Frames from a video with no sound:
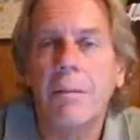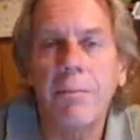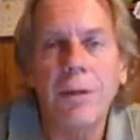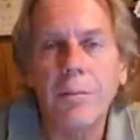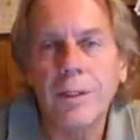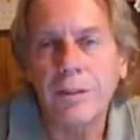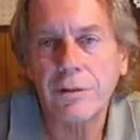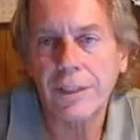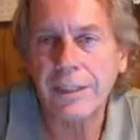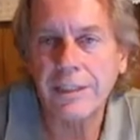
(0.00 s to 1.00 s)
Putting window
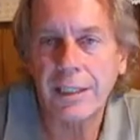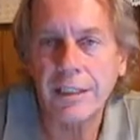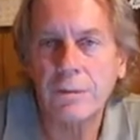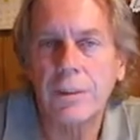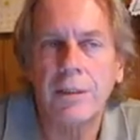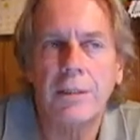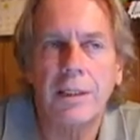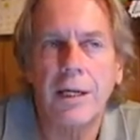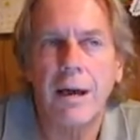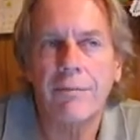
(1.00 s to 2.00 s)
screens on each window
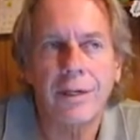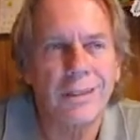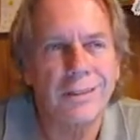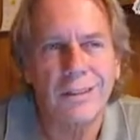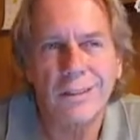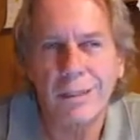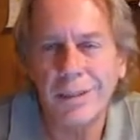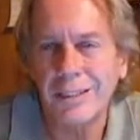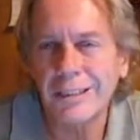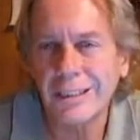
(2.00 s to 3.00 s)
in Africa is only
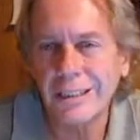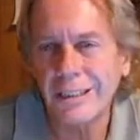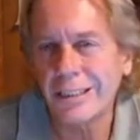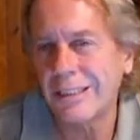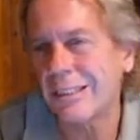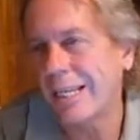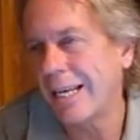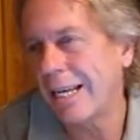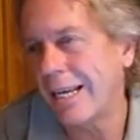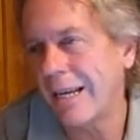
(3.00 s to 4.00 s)
about,
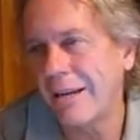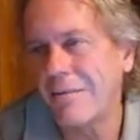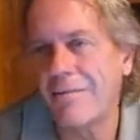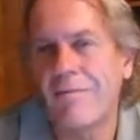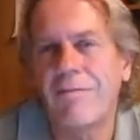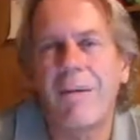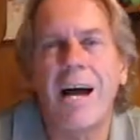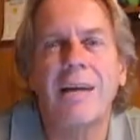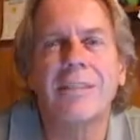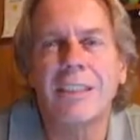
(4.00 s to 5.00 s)
say,
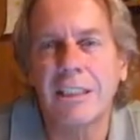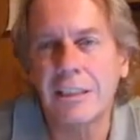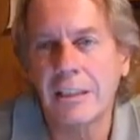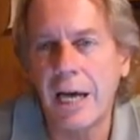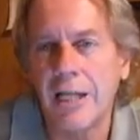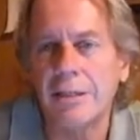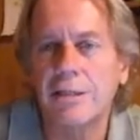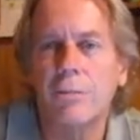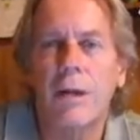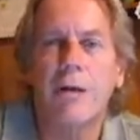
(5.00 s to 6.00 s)
$5,
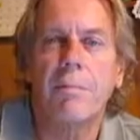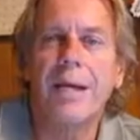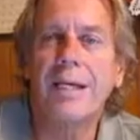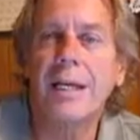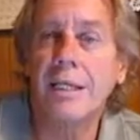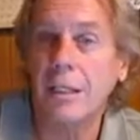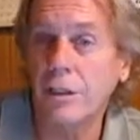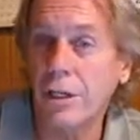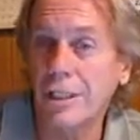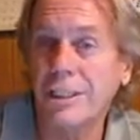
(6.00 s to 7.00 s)
$6, while a bed net can
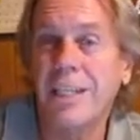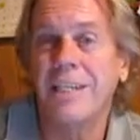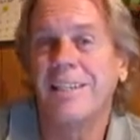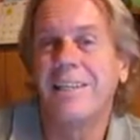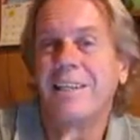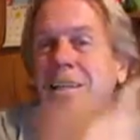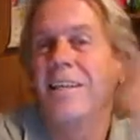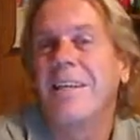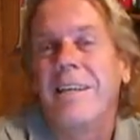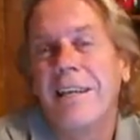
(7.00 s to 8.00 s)
cost,
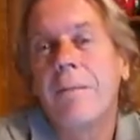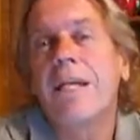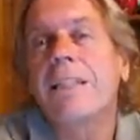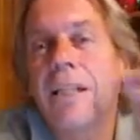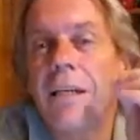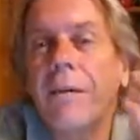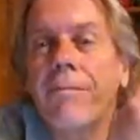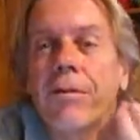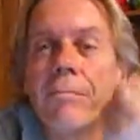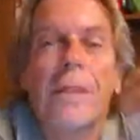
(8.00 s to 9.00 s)
because they
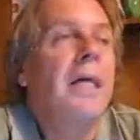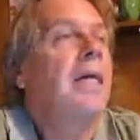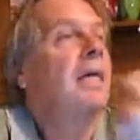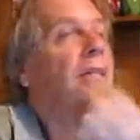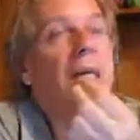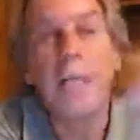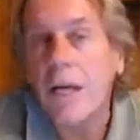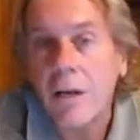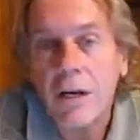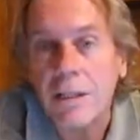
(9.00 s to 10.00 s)
come from the
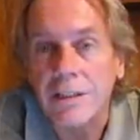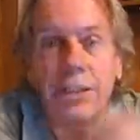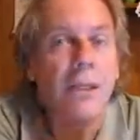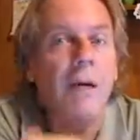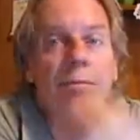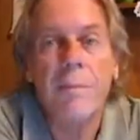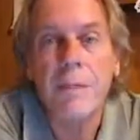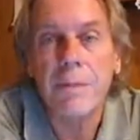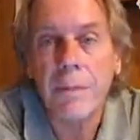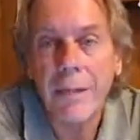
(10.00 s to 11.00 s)
Netherlands, they come from
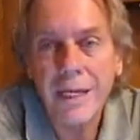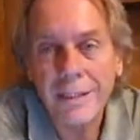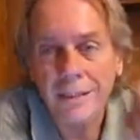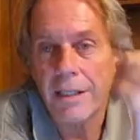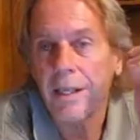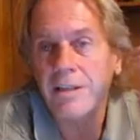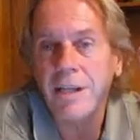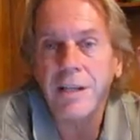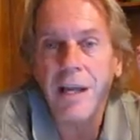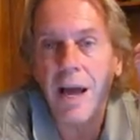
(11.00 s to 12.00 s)
these big beds, and they
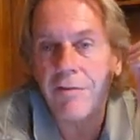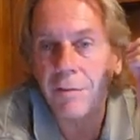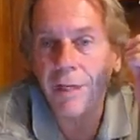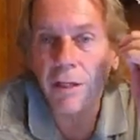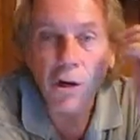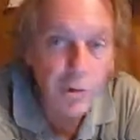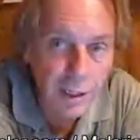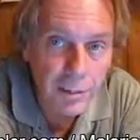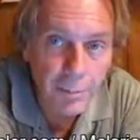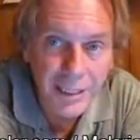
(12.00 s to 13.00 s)
say they have to be
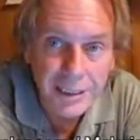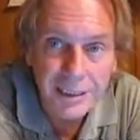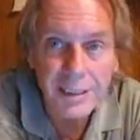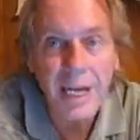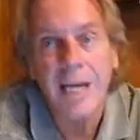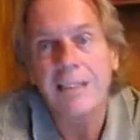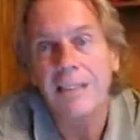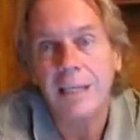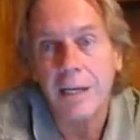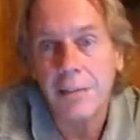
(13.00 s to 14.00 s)
coated in pesticides,
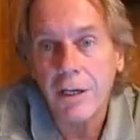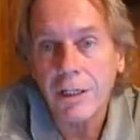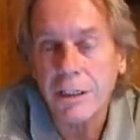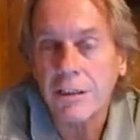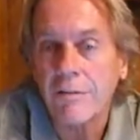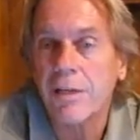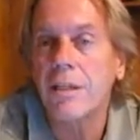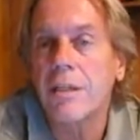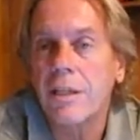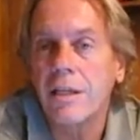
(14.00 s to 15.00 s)
and they got to be all this stuff
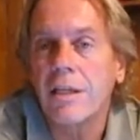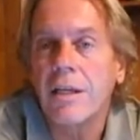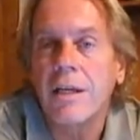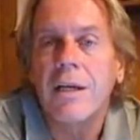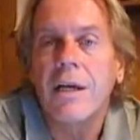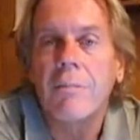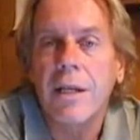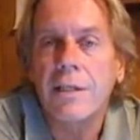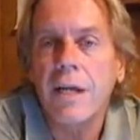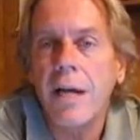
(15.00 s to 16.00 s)
that by
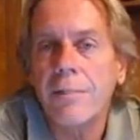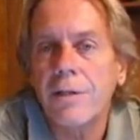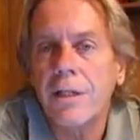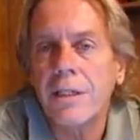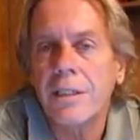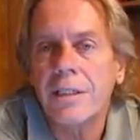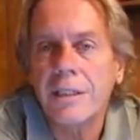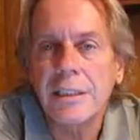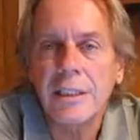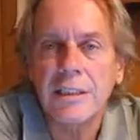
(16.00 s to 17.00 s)
the time you're done,
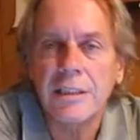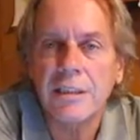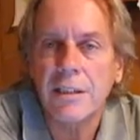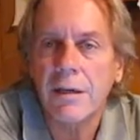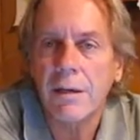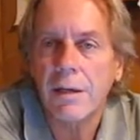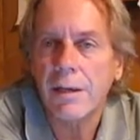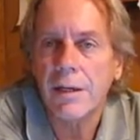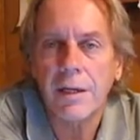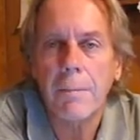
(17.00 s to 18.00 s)
this thing is
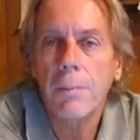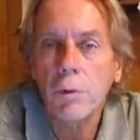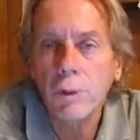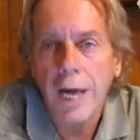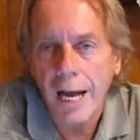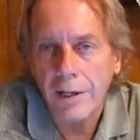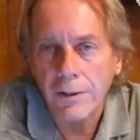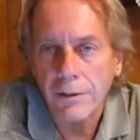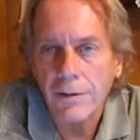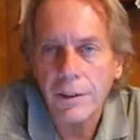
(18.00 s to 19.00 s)
a
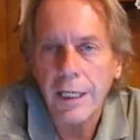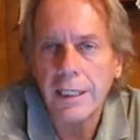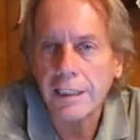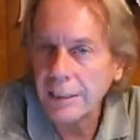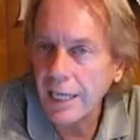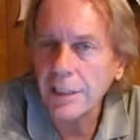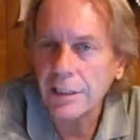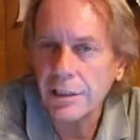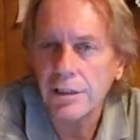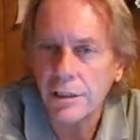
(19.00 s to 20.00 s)
boondoggle, okay? And I
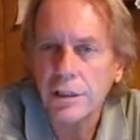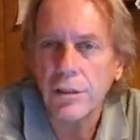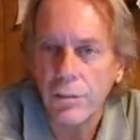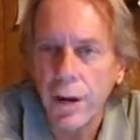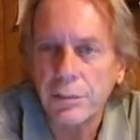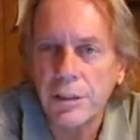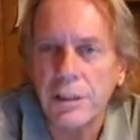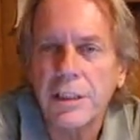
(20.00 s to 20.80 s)
consider this corruption.